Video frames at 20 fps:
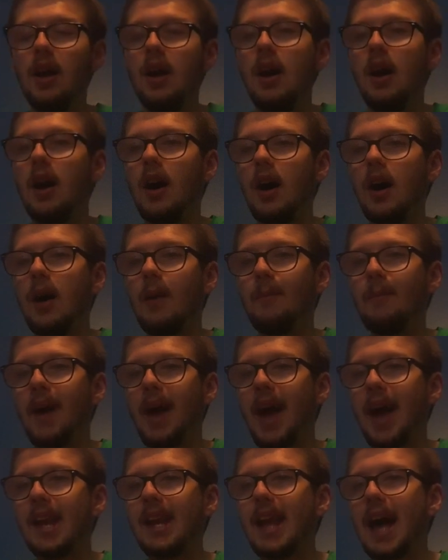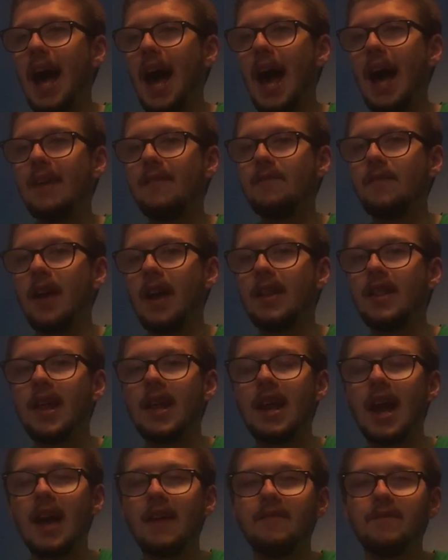And
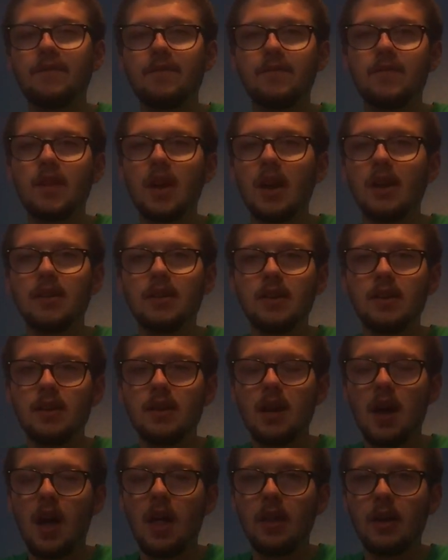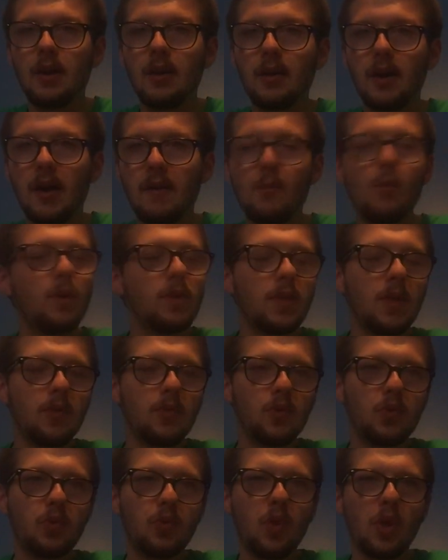then I've done other, and
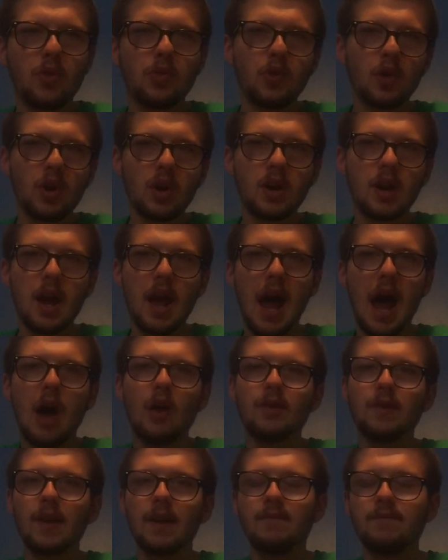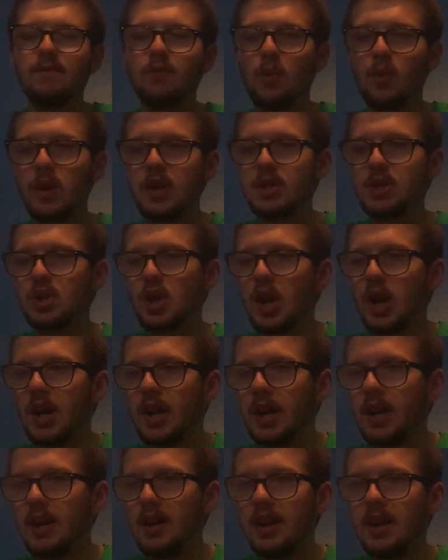with the third count I've
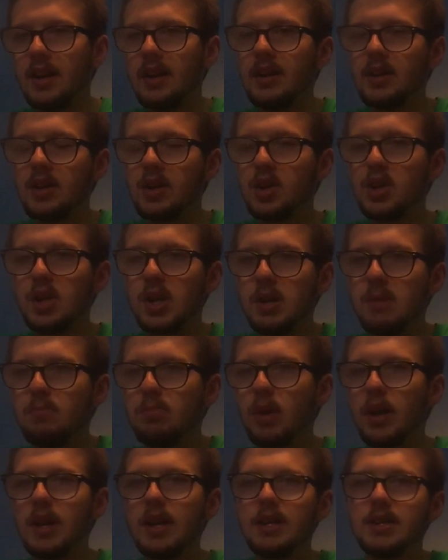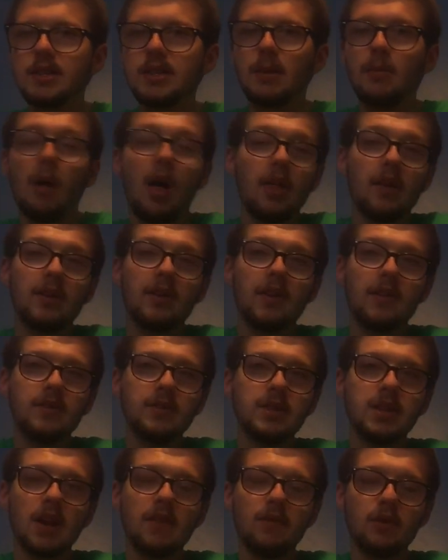restarted it and played it
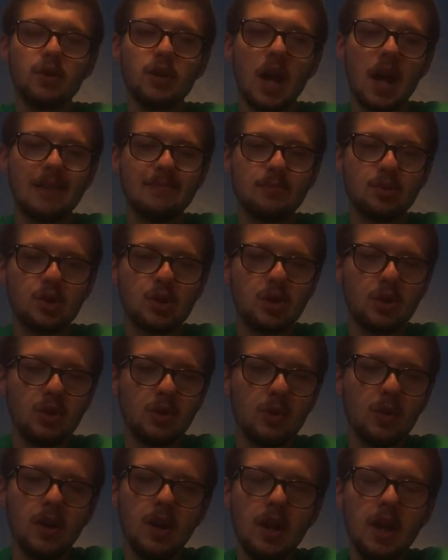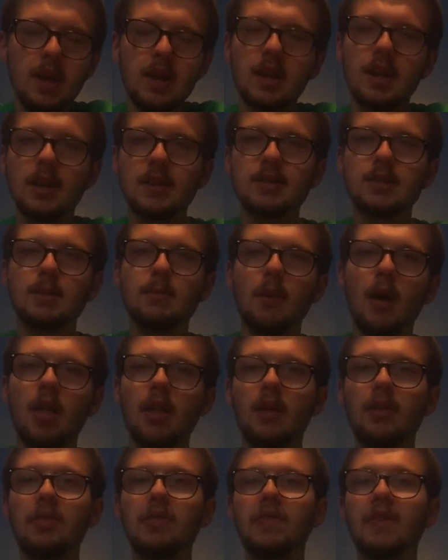several times to get some
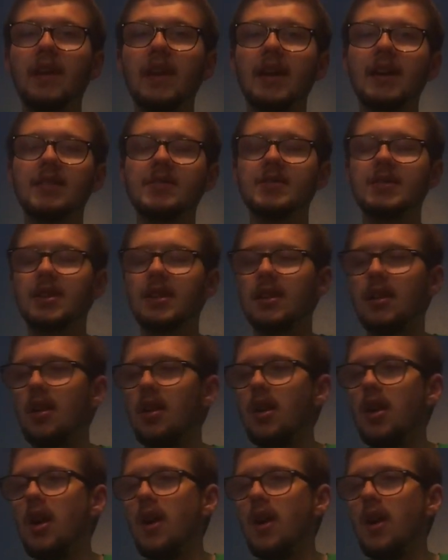other things, and